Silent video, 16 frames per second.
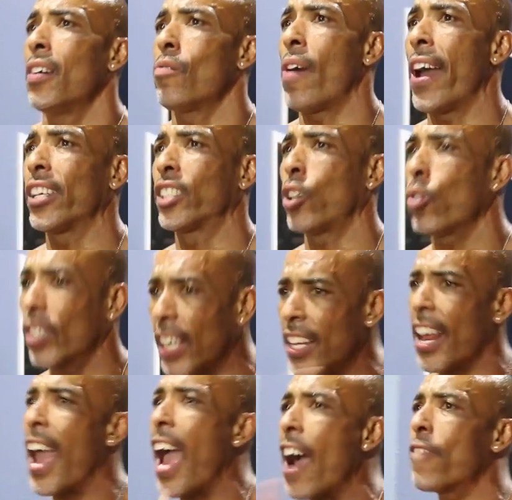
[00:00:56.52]
right? So
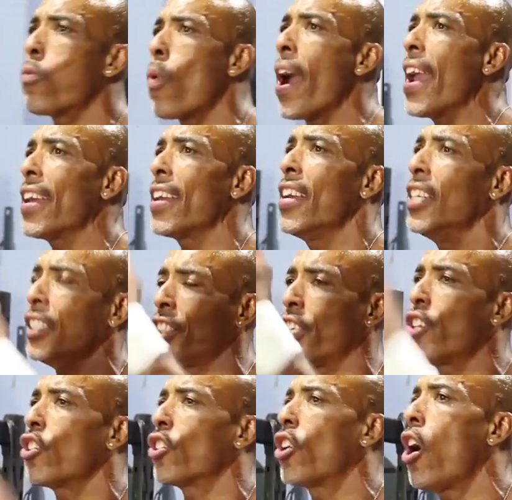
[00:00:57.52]
get halfway
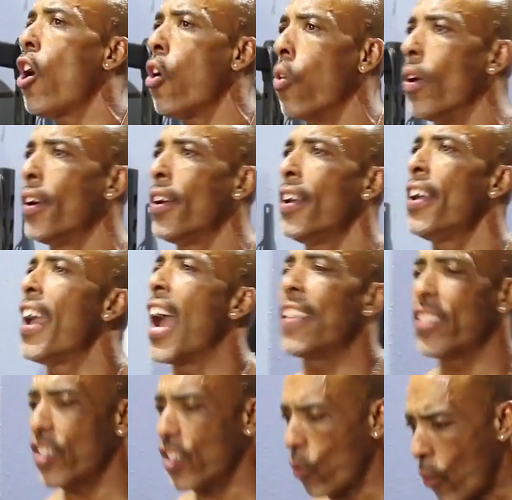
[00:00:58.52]
to your goal,
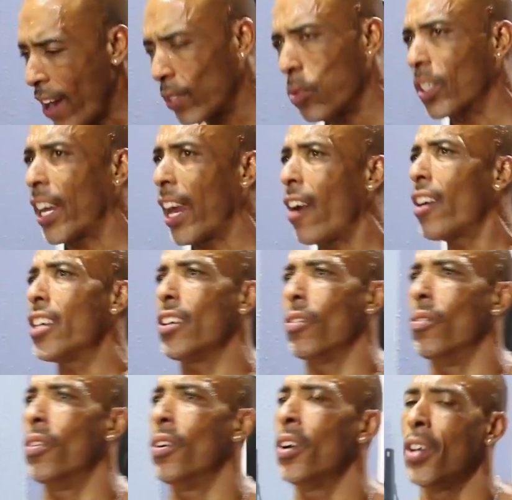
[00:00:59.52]
and then the rest will carry
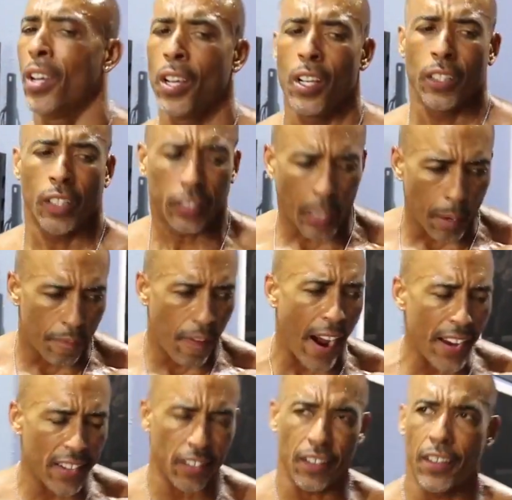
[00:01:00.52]
you. Let's keep
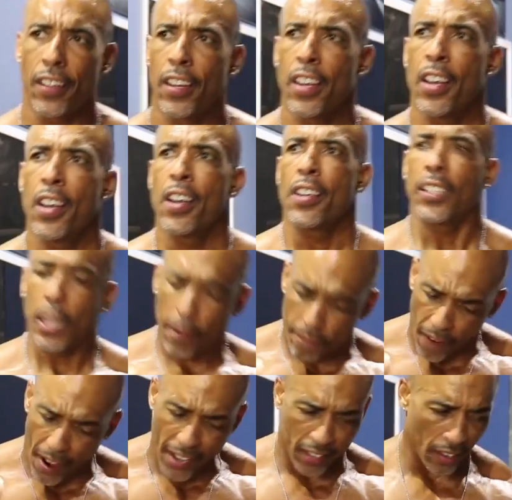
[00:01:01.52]
fighting.
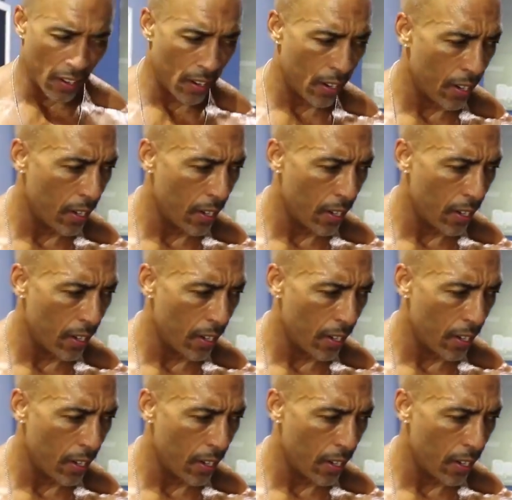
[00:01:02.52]
Keep fighting.